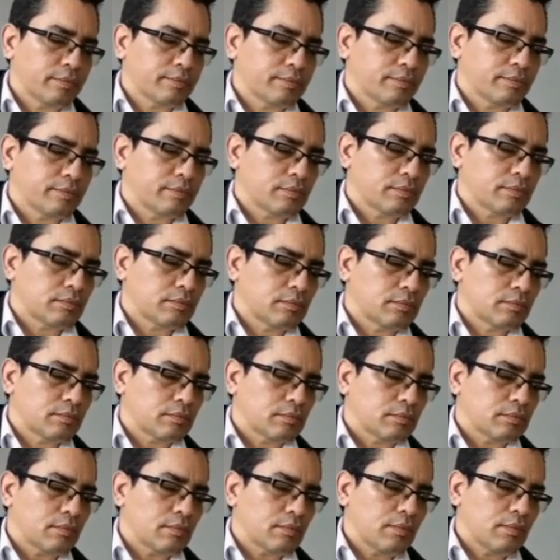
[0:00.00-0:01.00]

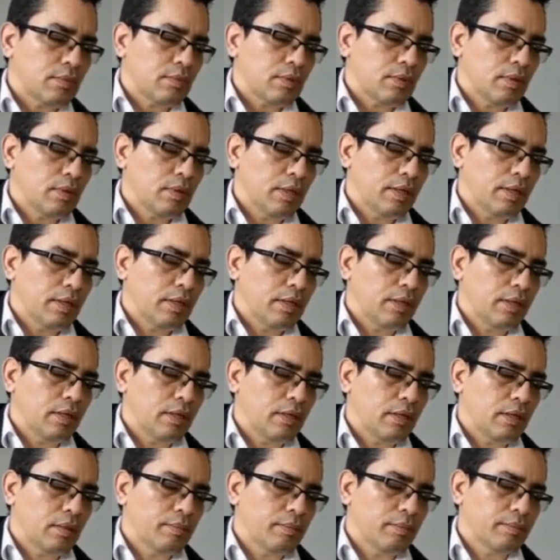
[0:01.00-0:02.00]
Next, play the
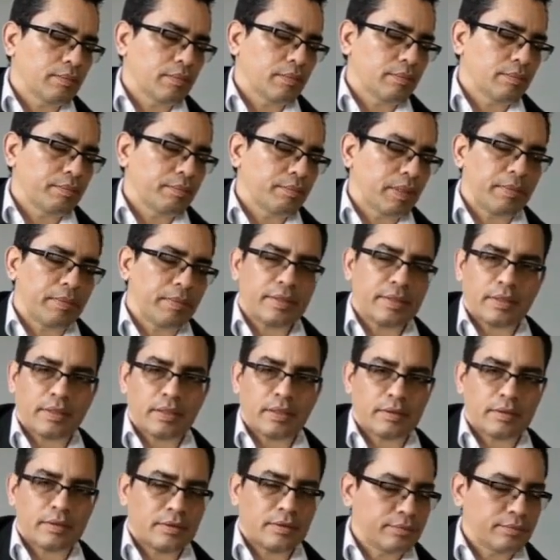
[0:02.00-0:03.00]
third string,
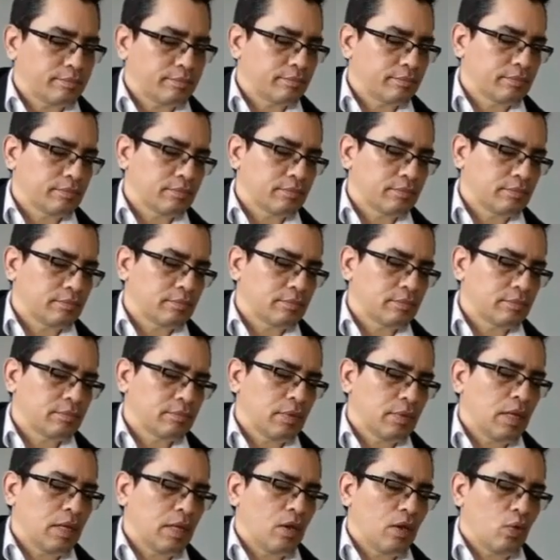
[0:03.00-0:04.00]
followed by the
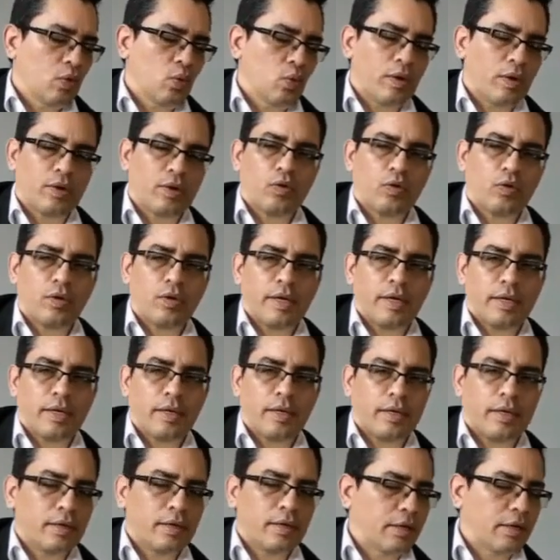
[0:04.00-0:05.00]
second string,
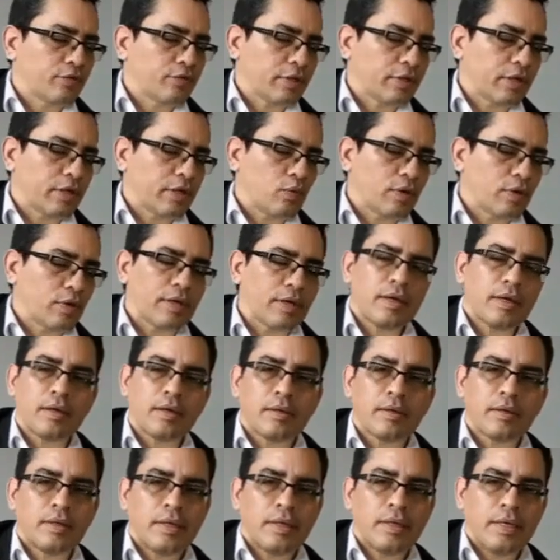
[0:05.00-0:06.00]
and then the
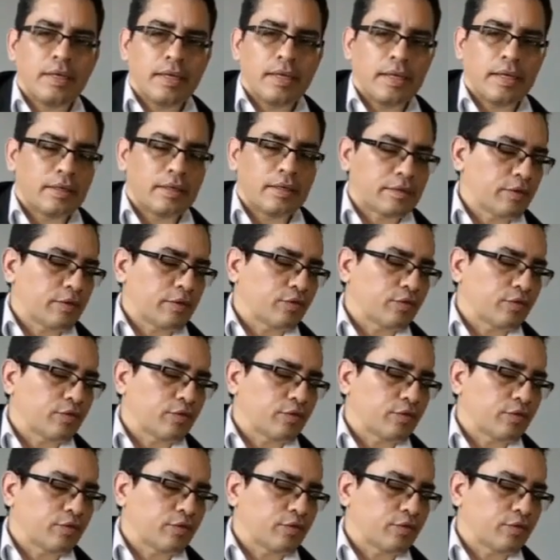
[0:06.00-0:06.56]
first string.